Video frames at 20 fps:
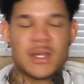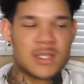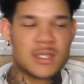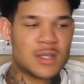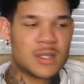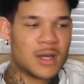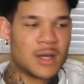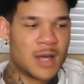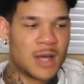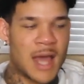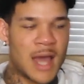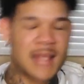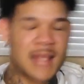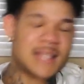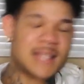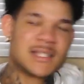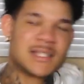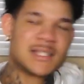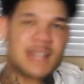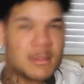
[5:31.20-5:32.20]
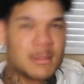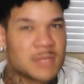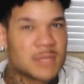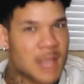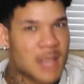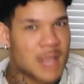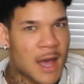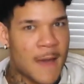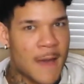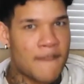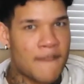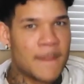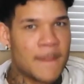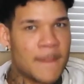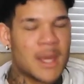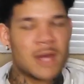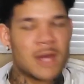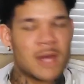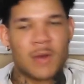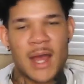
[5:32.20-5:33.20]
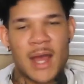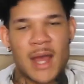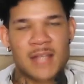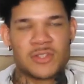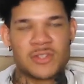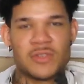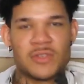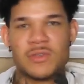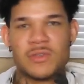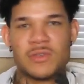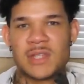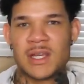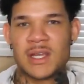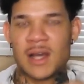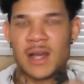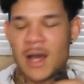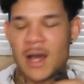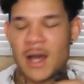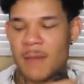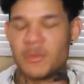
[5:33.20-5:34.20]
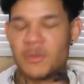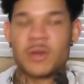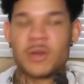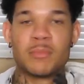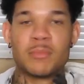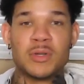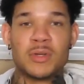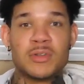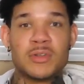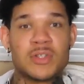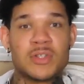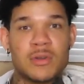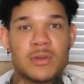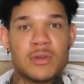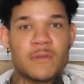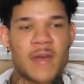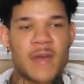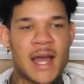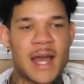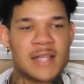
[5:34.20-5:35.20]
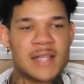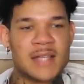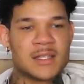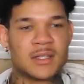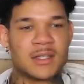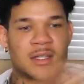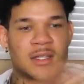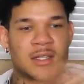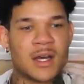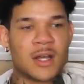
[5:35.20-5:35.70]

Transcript: to at the same time as using um, your Bluetooth as a,